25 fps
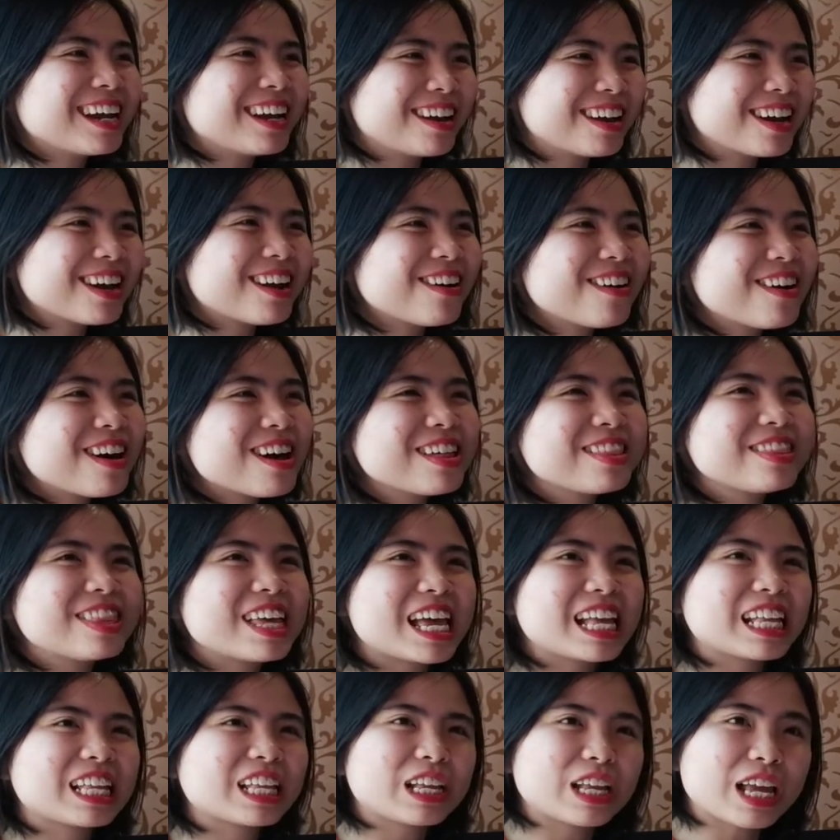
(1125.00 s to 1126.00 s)
You know,
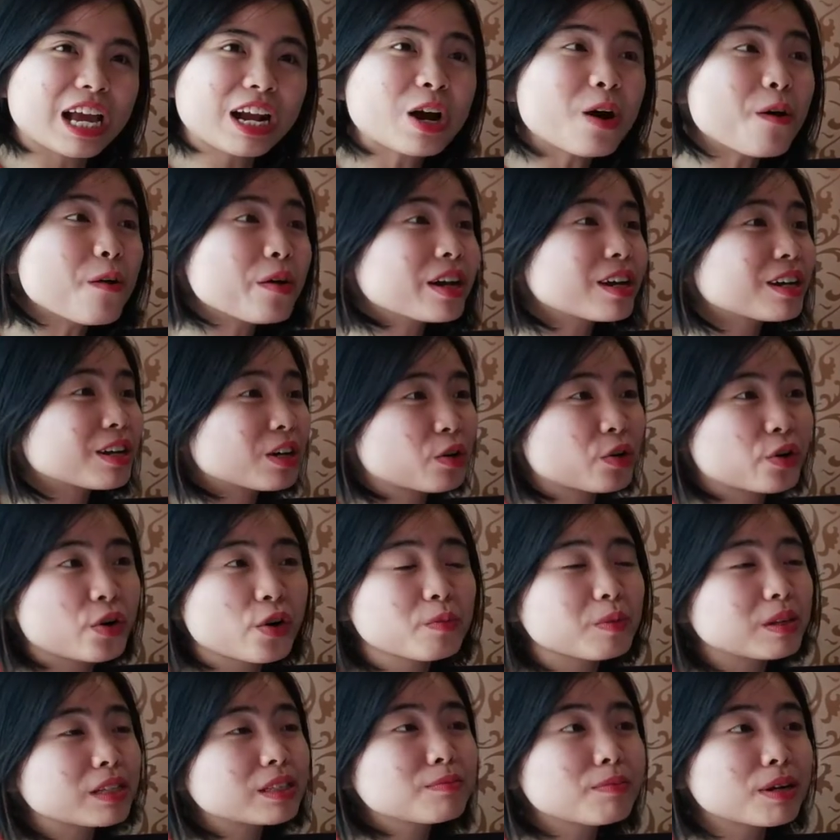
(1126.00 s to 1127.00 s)
then going a
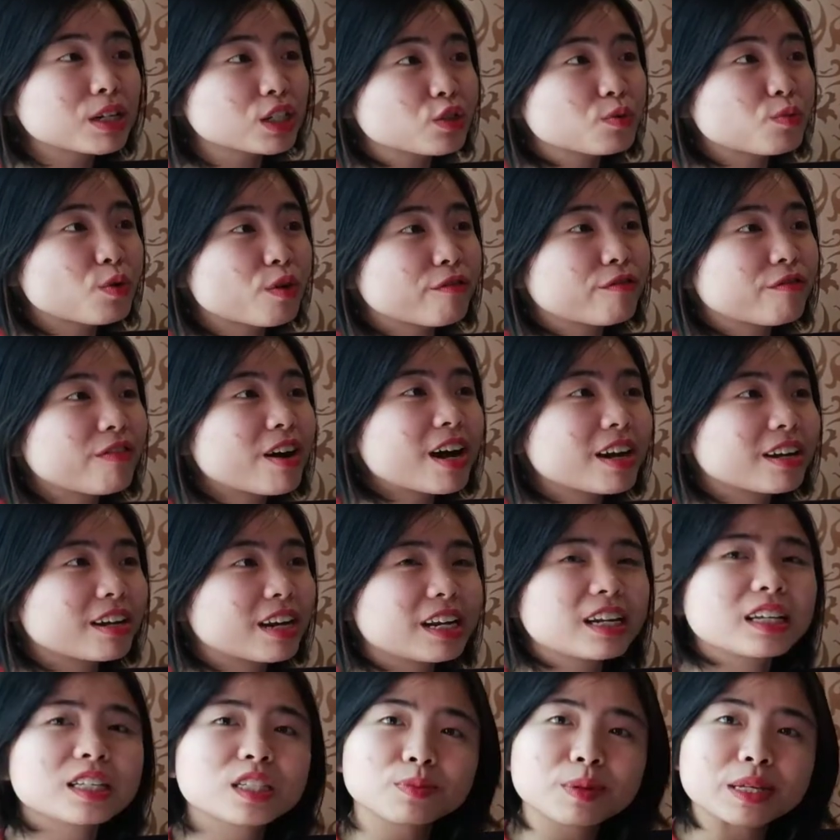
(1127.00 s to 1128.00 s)
group is much more
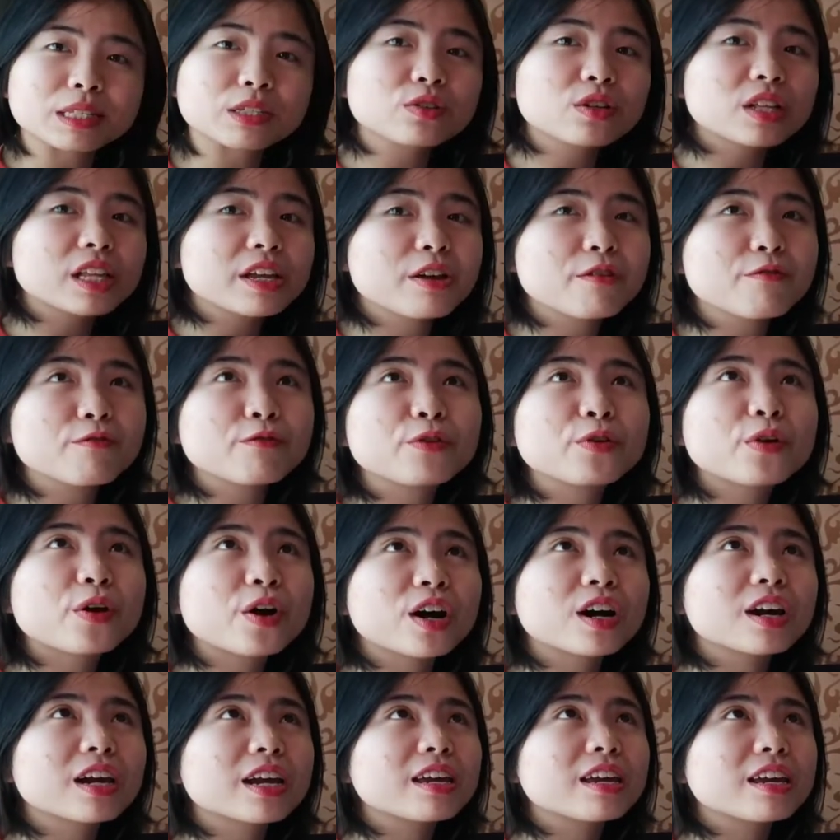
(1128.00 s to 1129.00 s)
fun, and especially if you
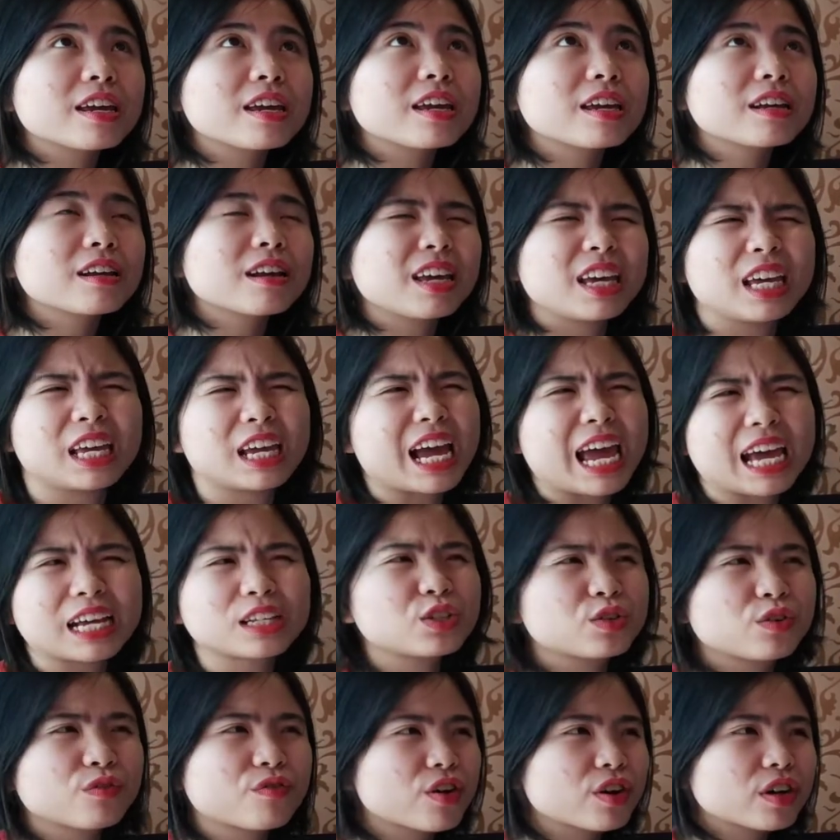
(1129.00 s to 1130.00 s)
are a
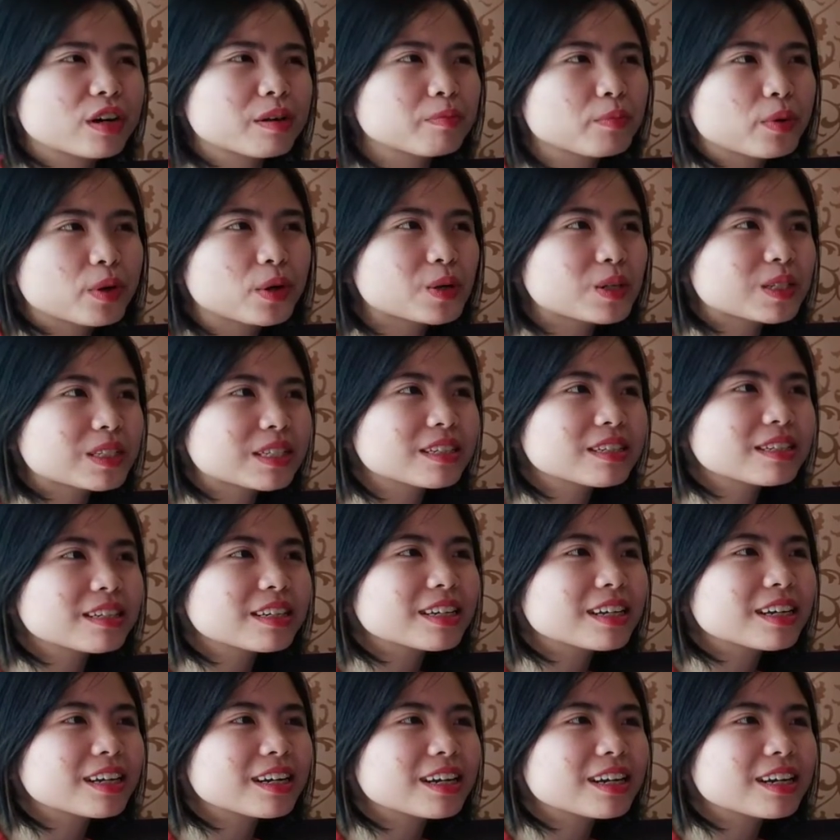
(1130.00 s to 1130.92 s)
extroverted person.